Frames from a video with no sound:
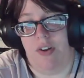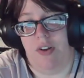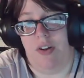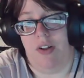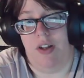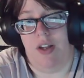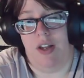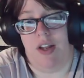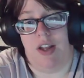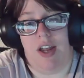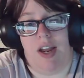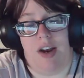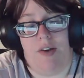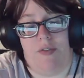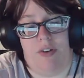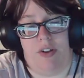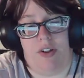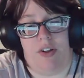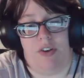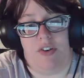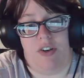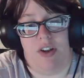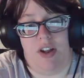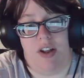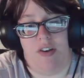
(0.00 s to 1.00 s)
He can't really
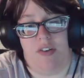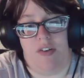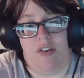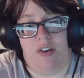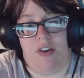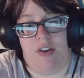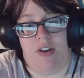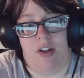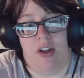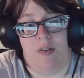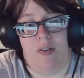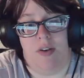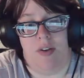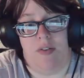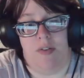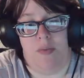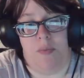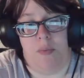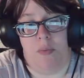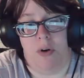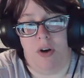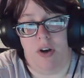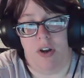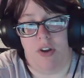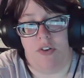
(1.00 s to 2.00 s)
change it, even if he
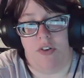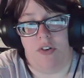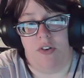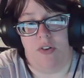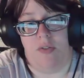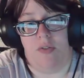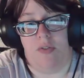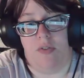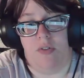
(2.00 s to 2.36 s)
wanted to.